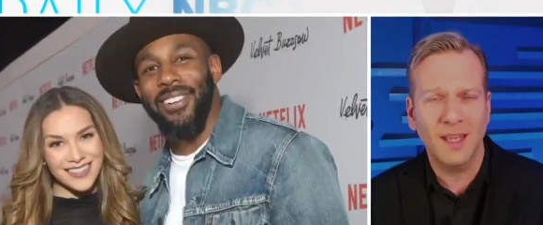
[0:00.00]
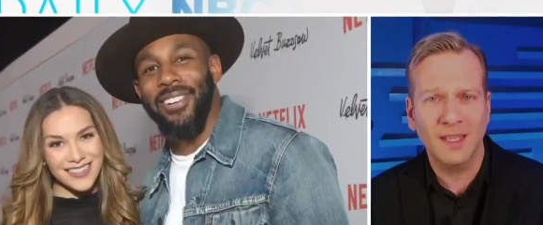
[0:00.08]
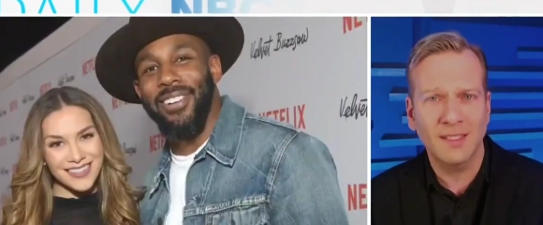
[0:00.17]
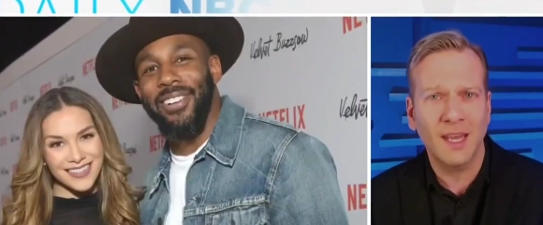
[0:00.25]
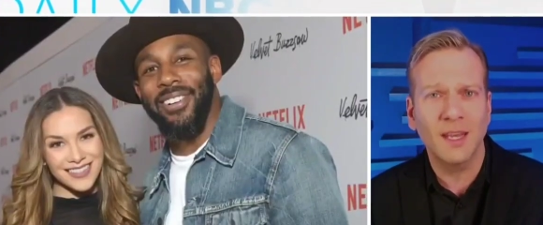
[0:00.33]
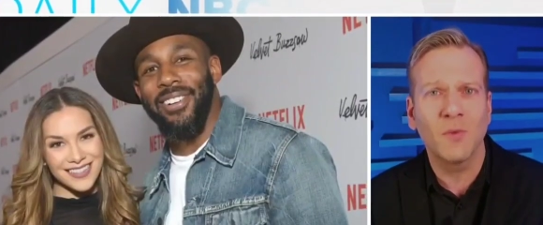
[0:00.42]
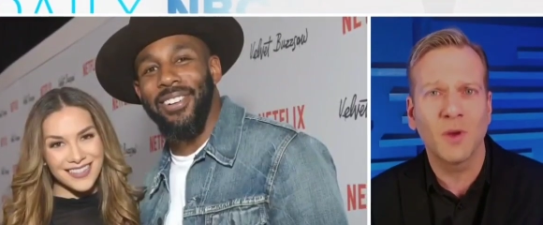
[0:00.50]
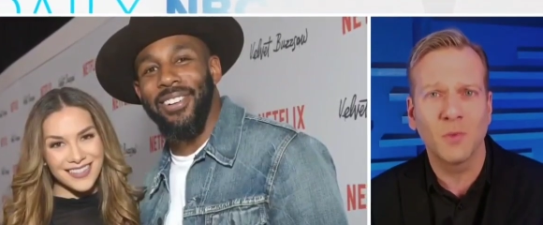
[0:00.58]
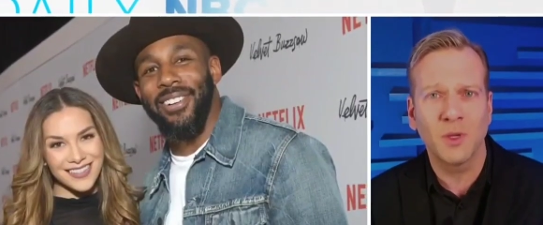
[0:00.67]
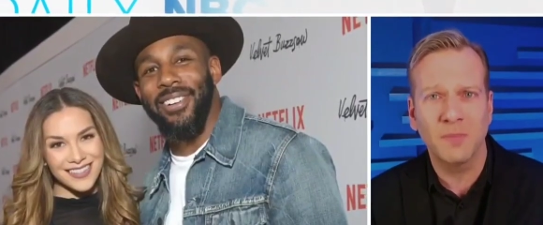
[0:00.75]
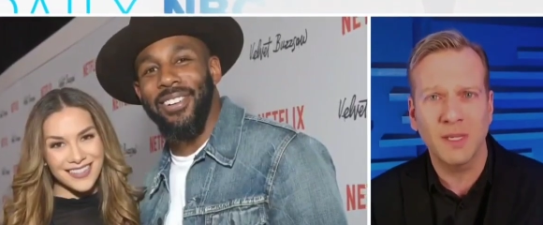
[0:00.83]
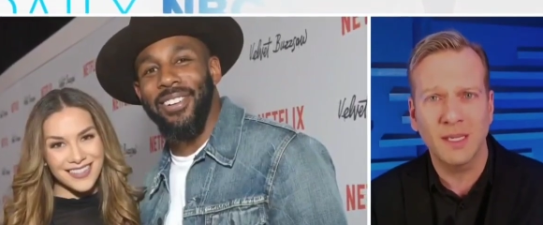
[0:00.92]
Speaker 1: as
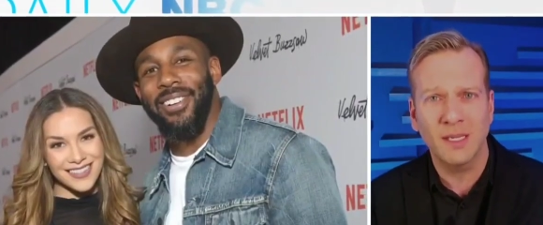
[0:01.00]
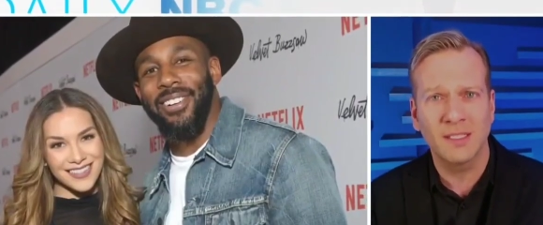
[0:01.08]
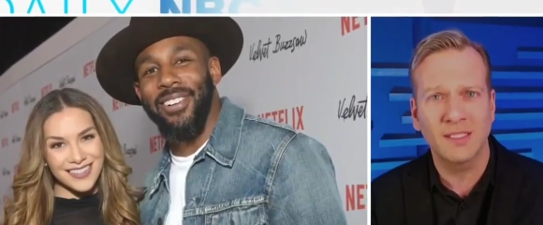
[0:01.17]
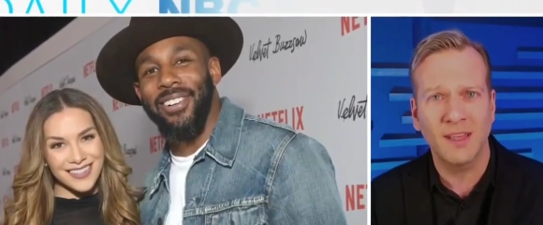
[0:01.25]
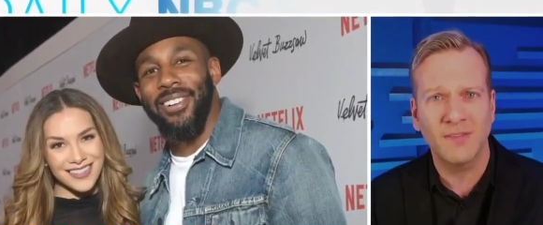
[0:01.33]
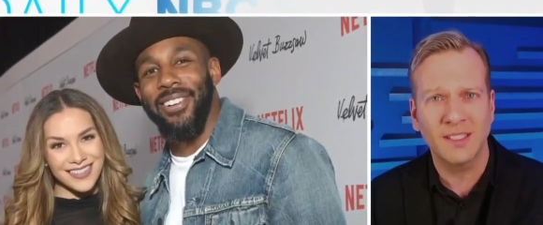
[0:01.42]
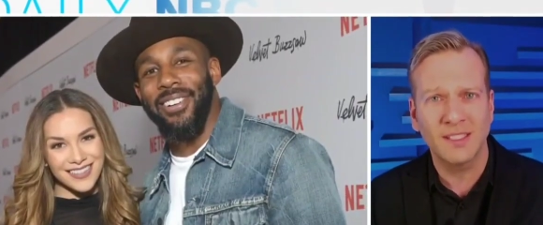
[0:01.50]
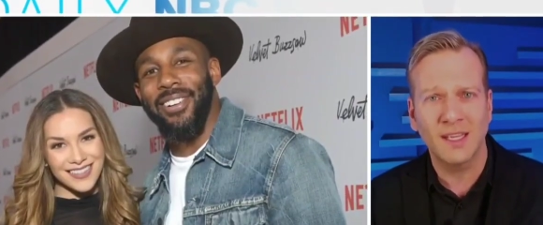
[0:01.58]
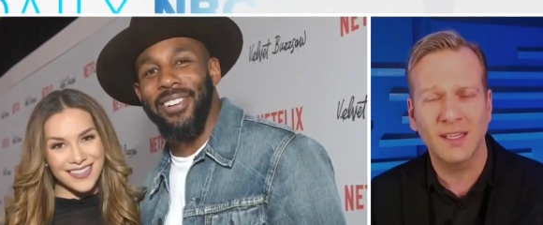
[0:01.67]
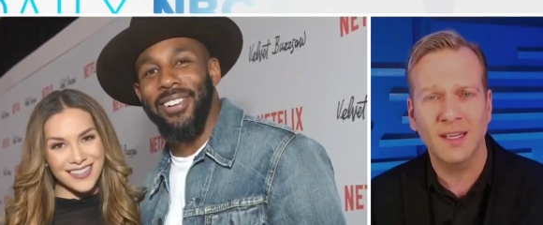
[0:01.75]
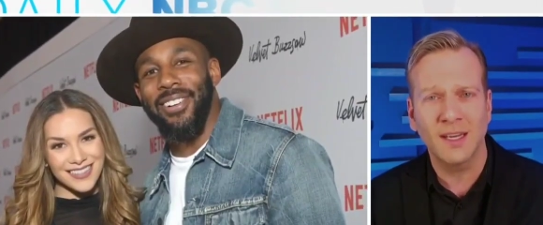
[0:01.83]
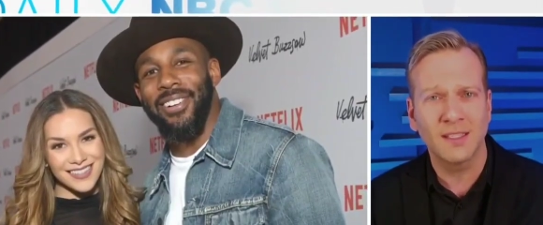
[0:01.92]
anyone would be, is
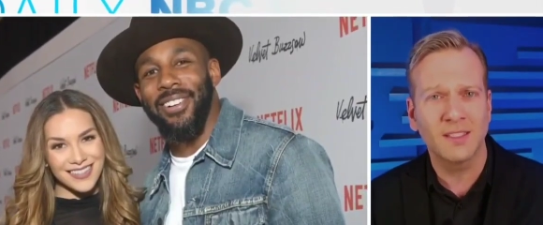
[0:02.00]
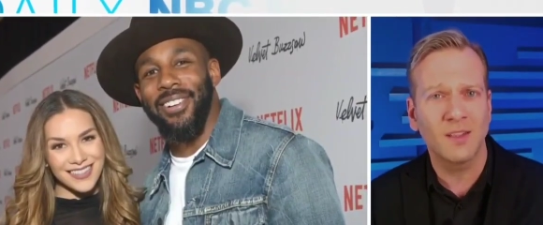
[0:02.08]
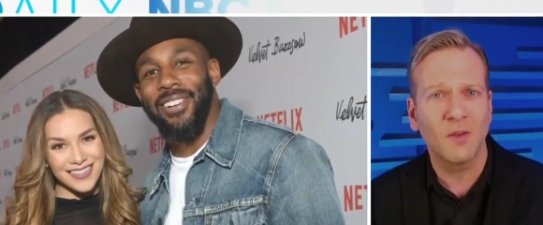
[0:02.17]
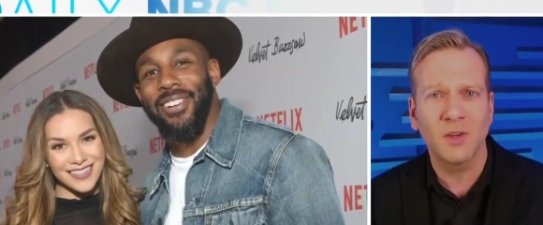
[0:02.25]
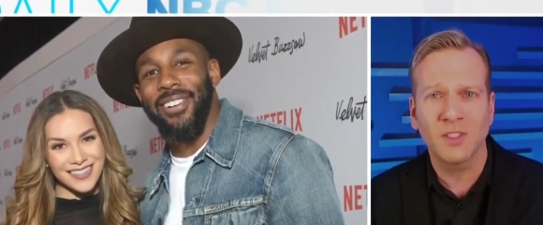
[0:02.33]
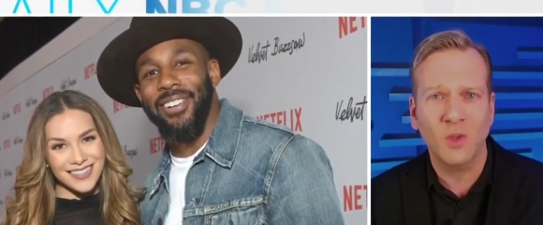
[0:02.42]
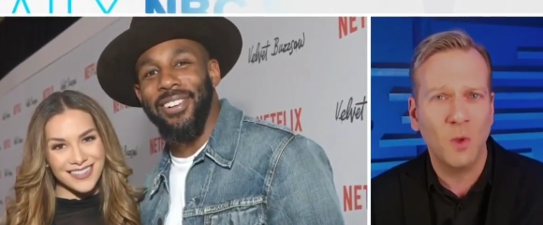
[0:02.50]
devastated, and so are